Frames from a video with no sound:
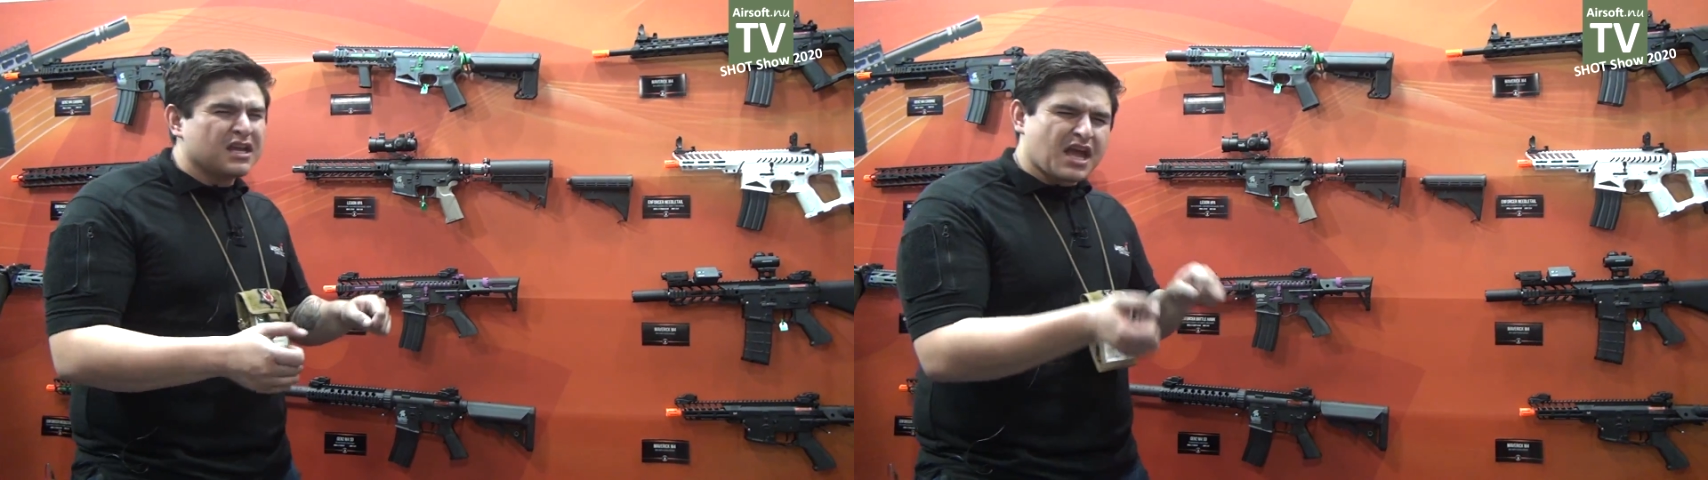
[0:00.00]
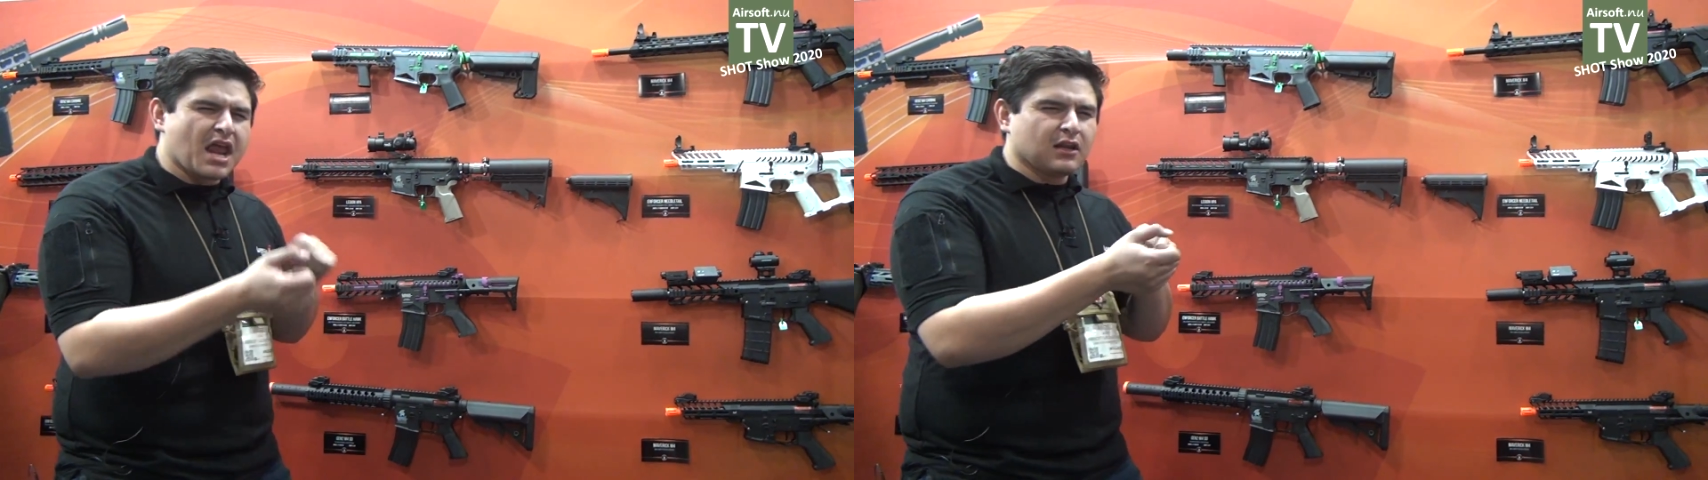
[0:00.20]

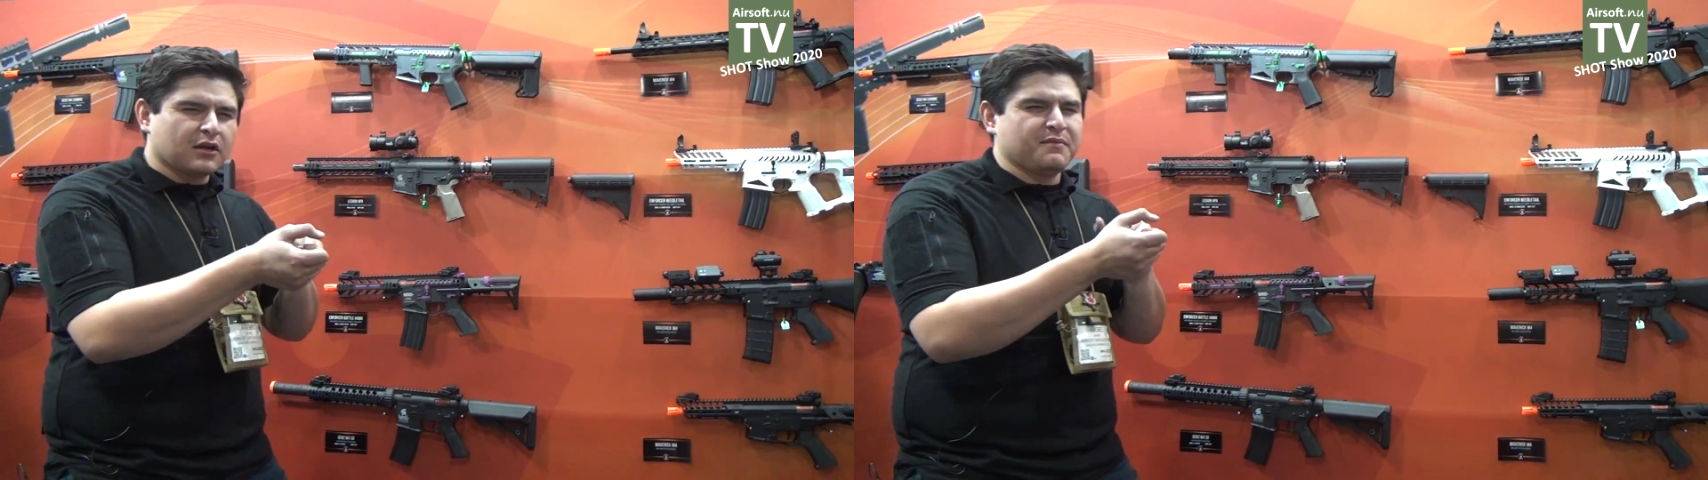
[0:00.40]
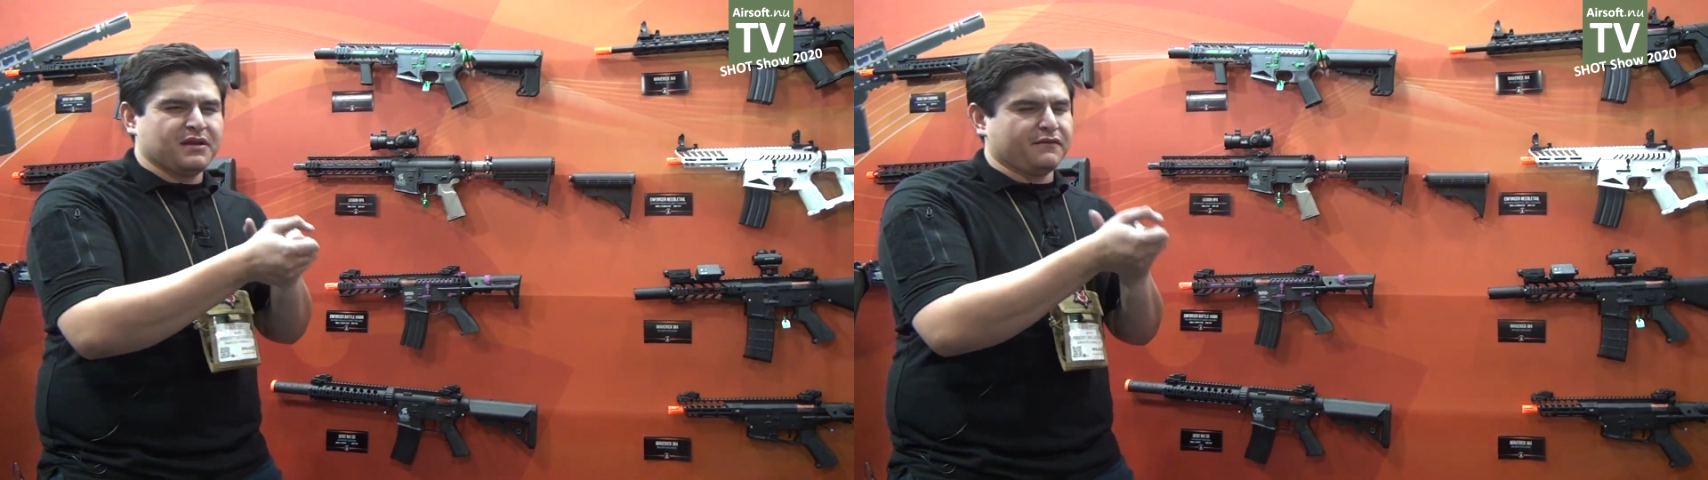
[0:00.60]
Get a
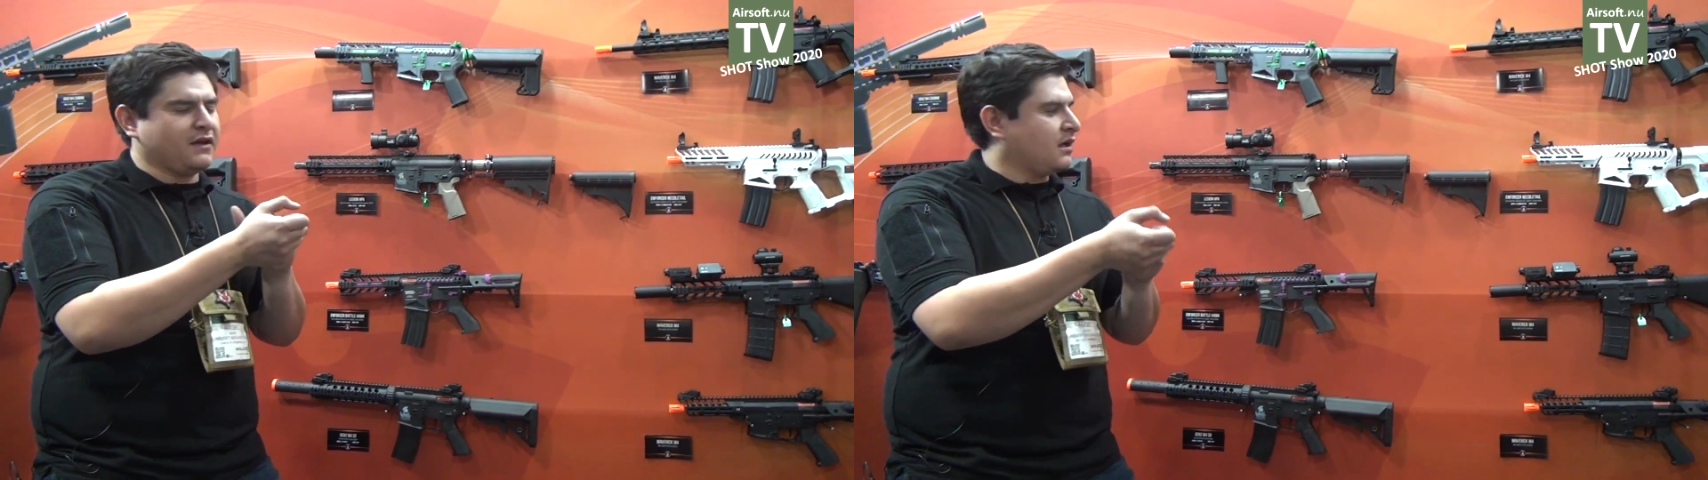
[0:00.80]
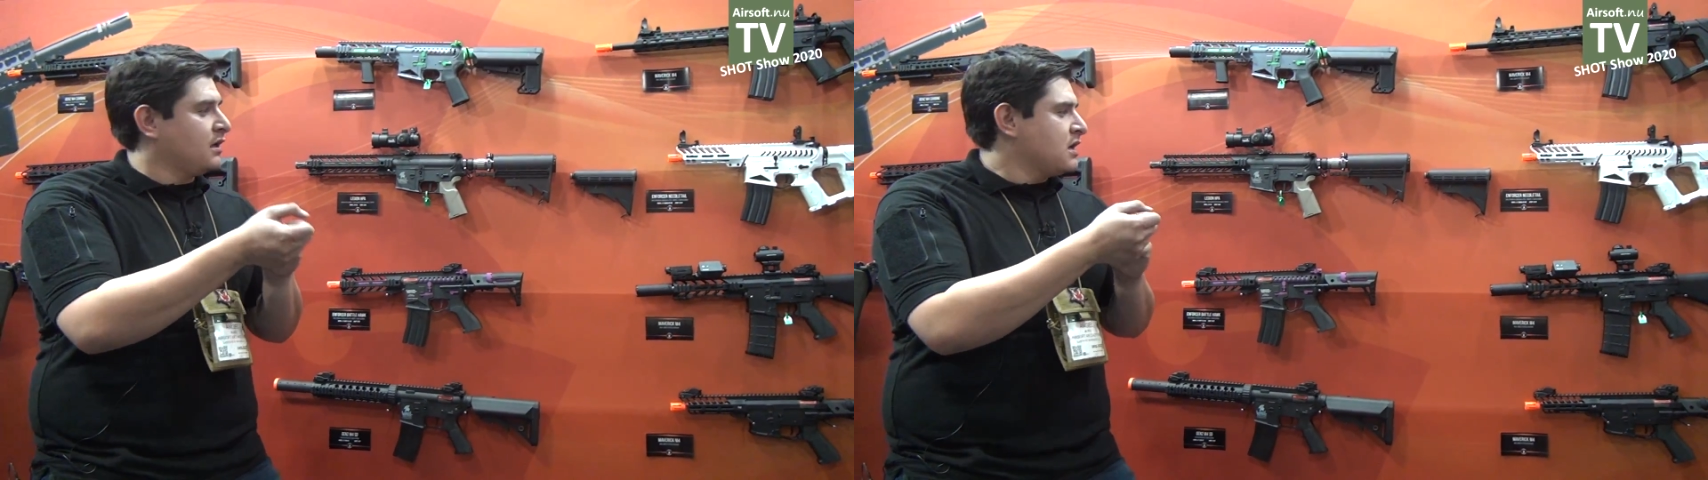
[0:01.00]
little bit of
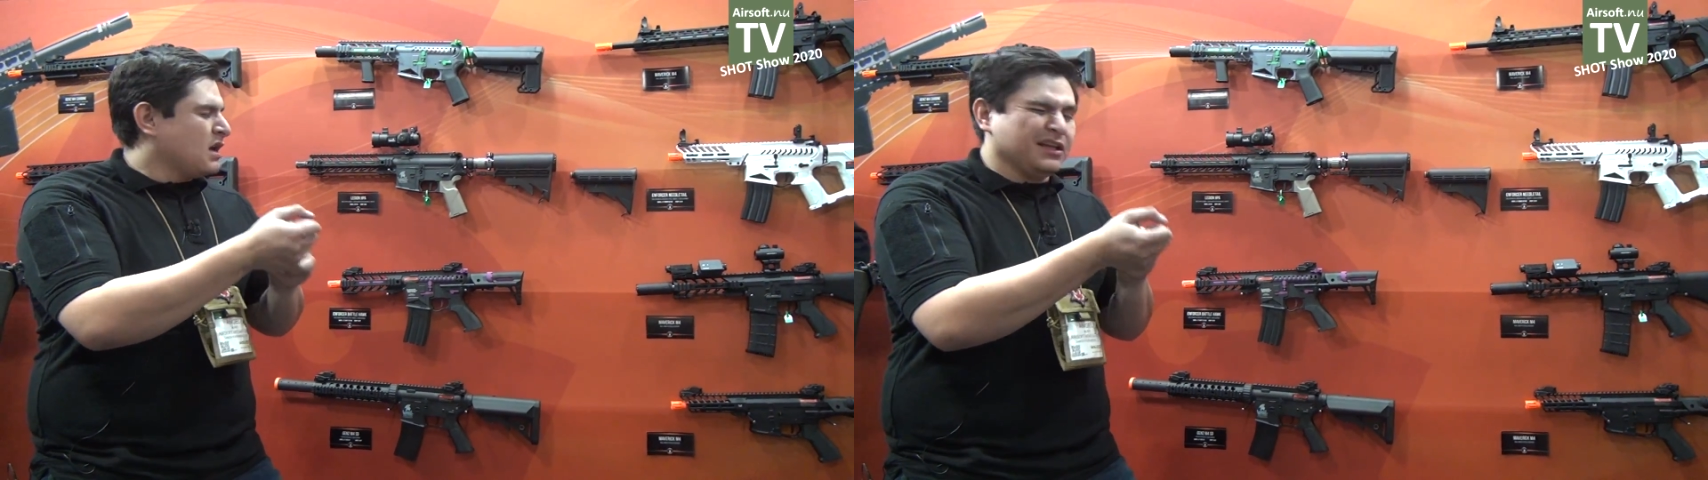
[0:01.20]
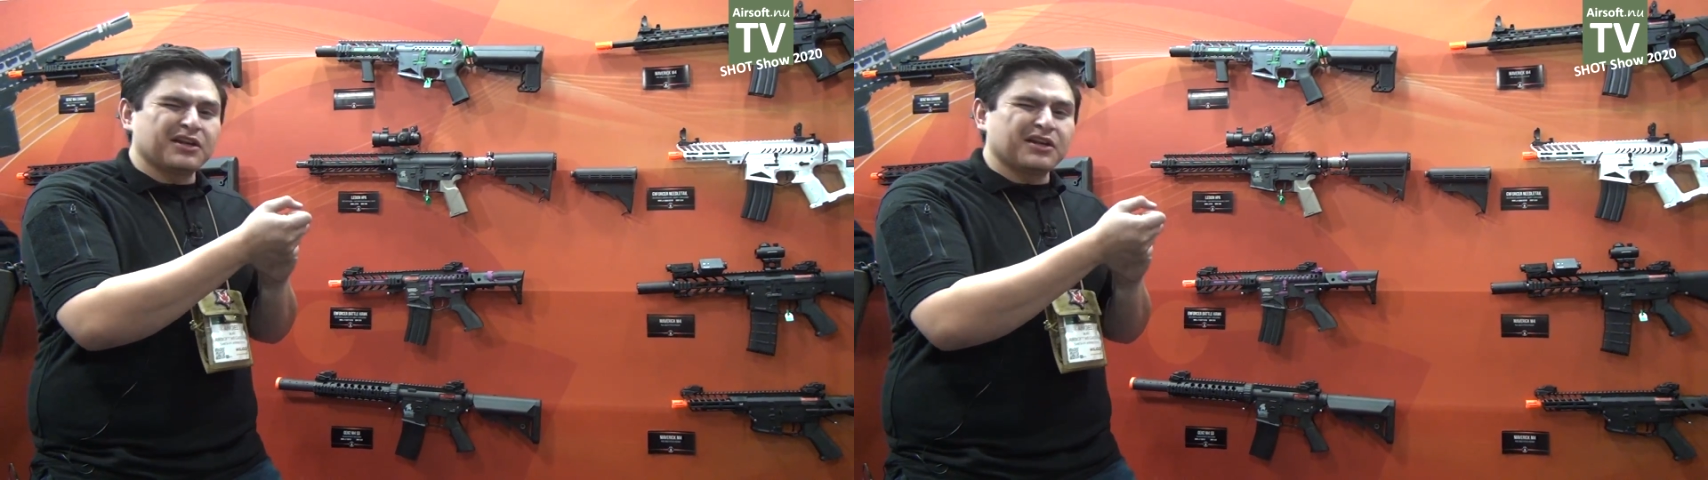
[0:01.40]
a